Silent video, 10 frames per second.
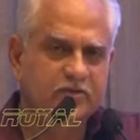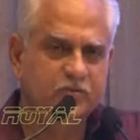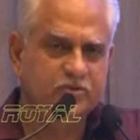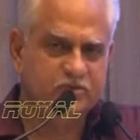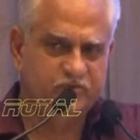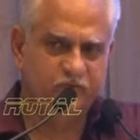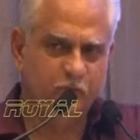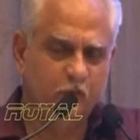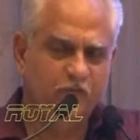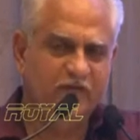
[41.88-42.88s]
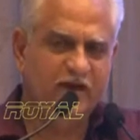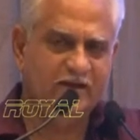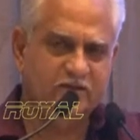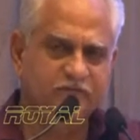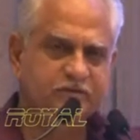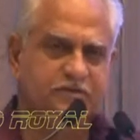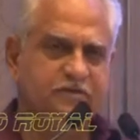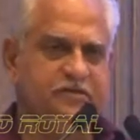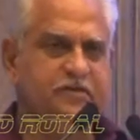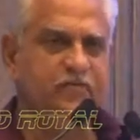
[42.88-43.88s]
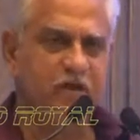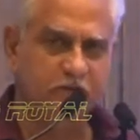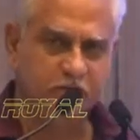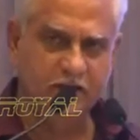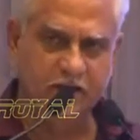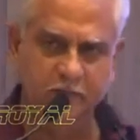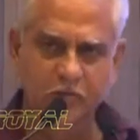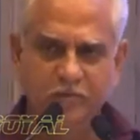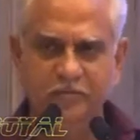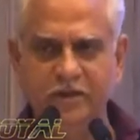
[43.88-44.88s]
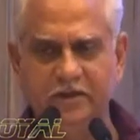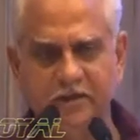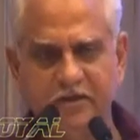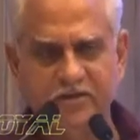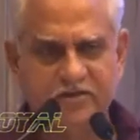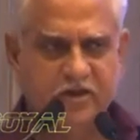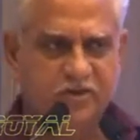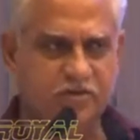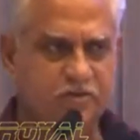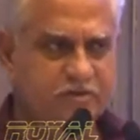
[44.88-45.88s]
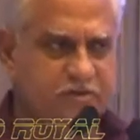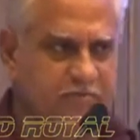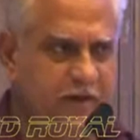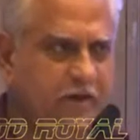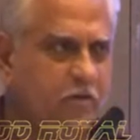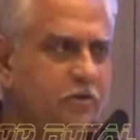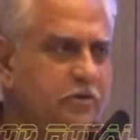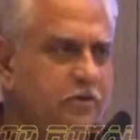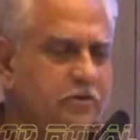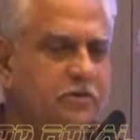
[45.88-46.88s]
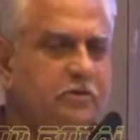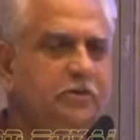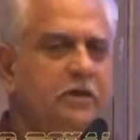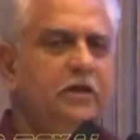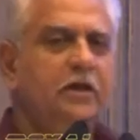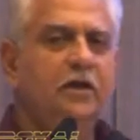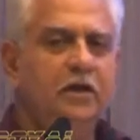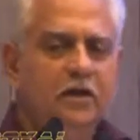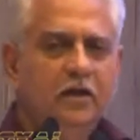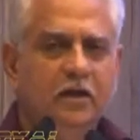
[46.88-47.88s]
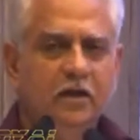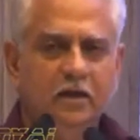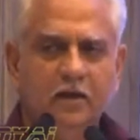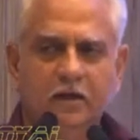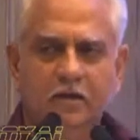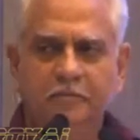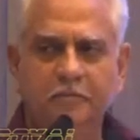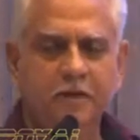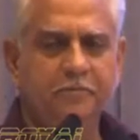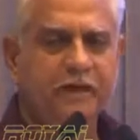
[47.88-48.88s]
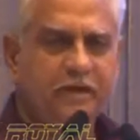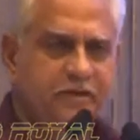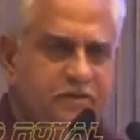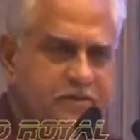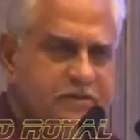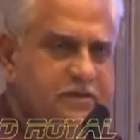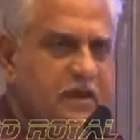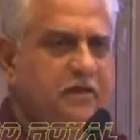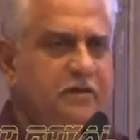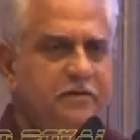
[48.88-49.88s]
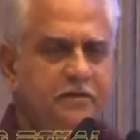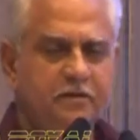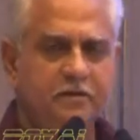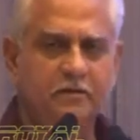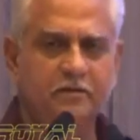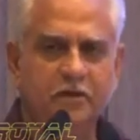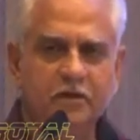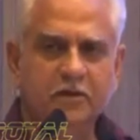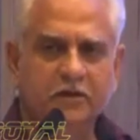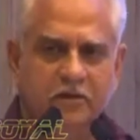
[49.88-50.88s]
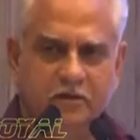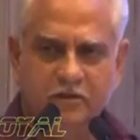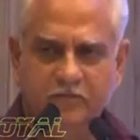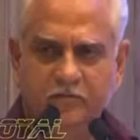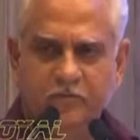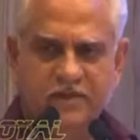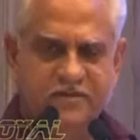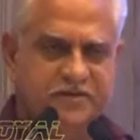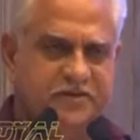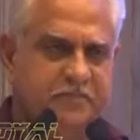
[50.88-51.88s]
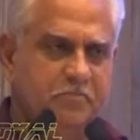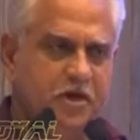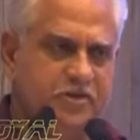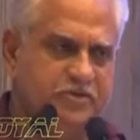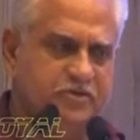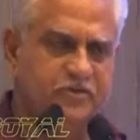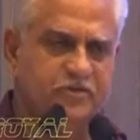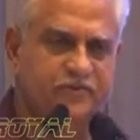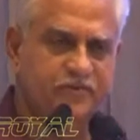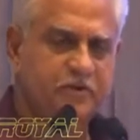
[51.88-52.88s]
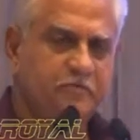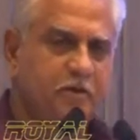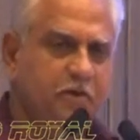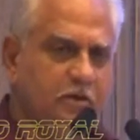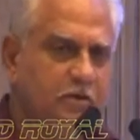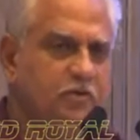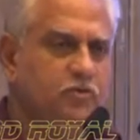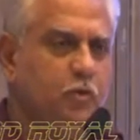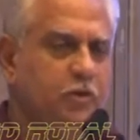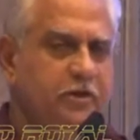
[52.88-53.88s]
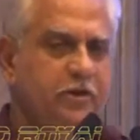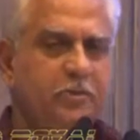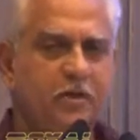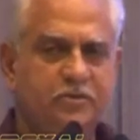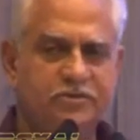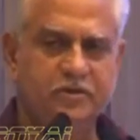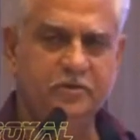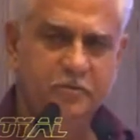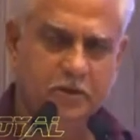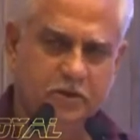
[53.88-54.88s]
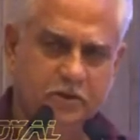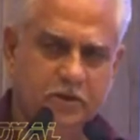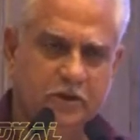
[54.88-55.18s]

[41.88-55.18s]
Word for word: which is full of activities, even other than movie making, discussions by all the um, uh, makers and, uh, um, as they say, masters of cinema, talking about cinema,